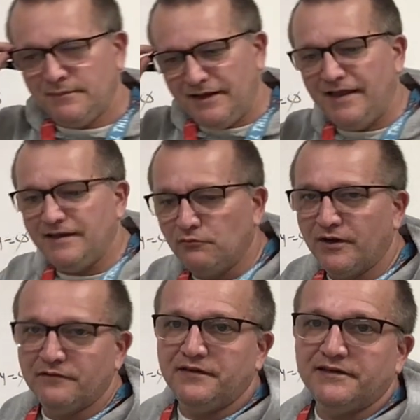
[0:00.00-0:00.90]
Any one
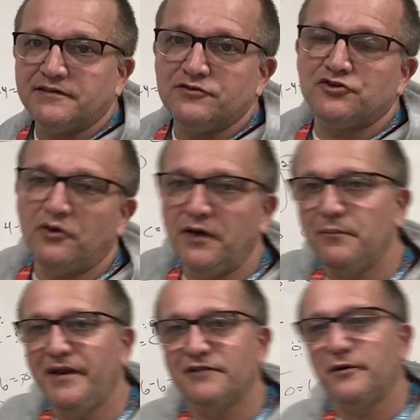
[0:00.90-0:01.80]
of these can show up, and
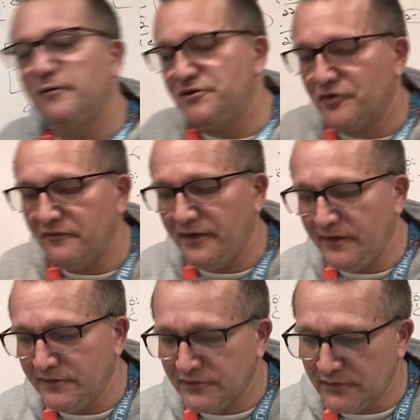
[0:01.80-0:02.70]
that's why we draw
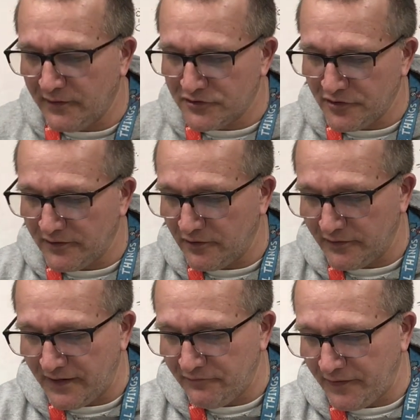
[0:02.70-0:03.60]
valence electron, or
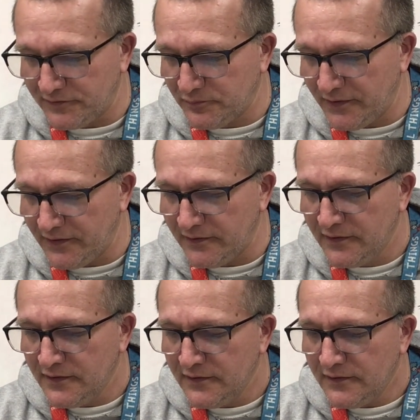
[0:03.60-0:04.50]
not valence, but
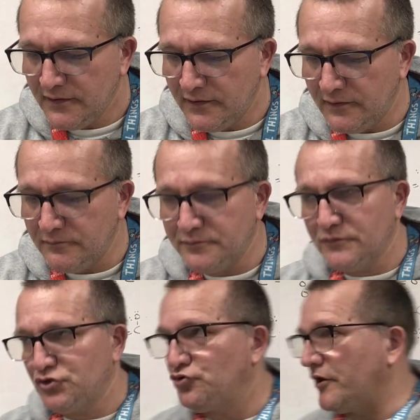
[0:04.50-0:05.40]

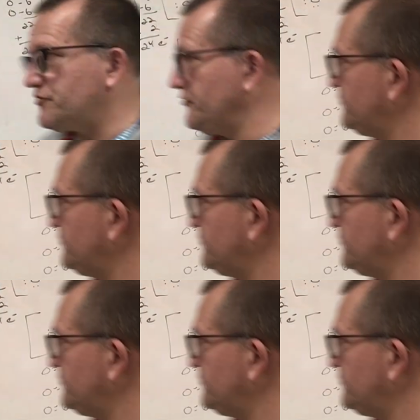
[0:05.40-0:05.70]
structures